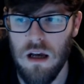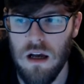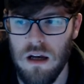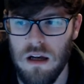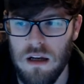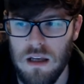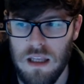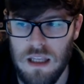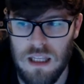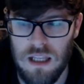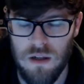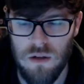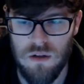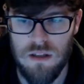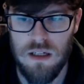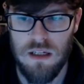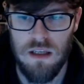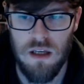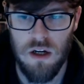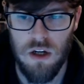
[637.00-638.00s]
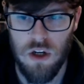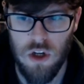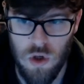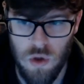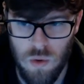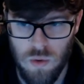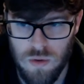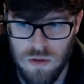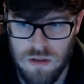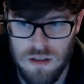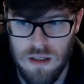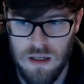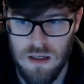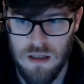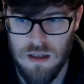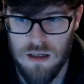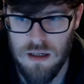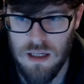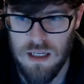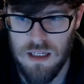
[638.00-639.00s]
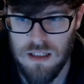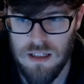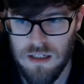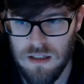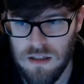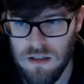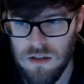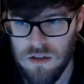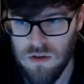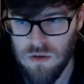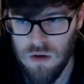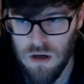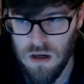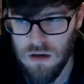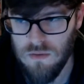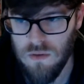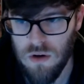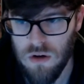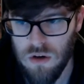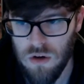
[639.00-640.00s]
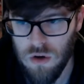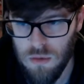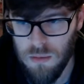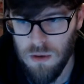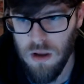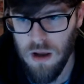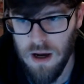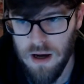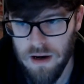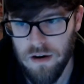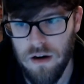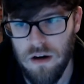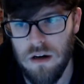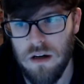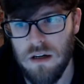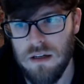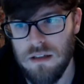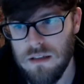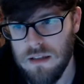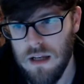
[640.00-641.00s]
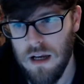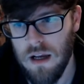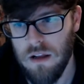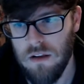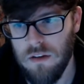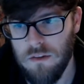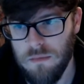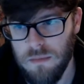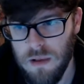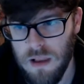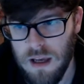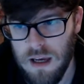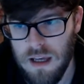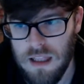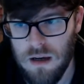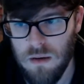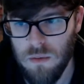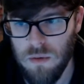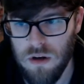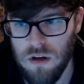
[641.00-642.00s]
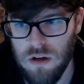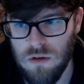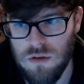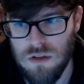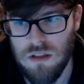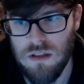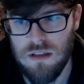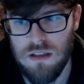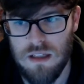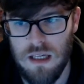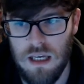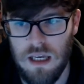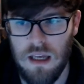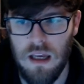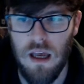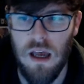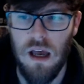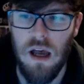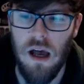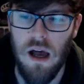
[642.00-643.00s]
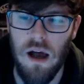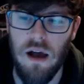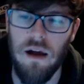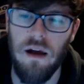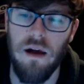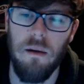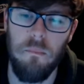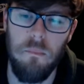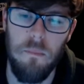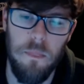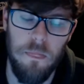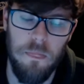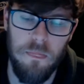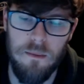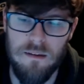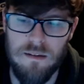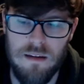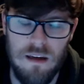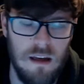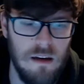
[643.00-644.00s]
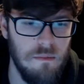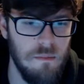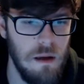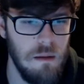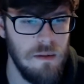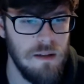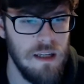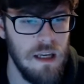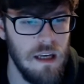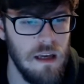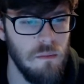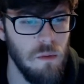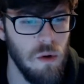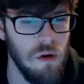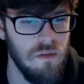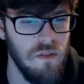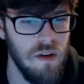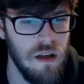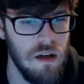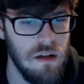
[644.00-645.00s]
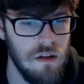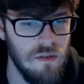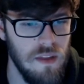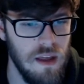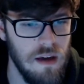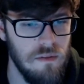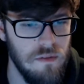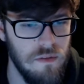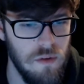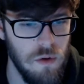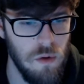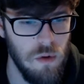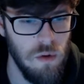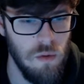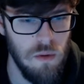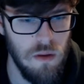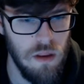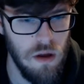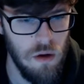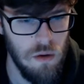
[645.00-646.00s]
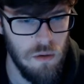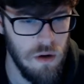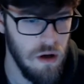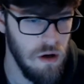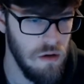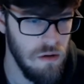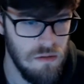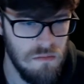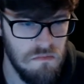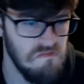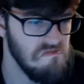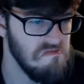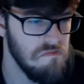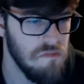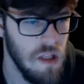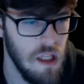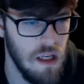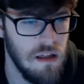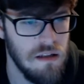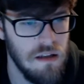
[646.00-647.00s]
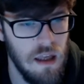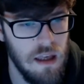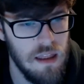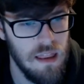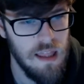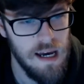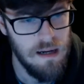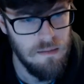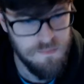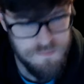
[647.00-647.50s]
Gilded Goose in addition to kind of our Noble Hierarch style of play that we're used to seeing. Just kind of maybe taking more advantage of that food with Oko and things like that.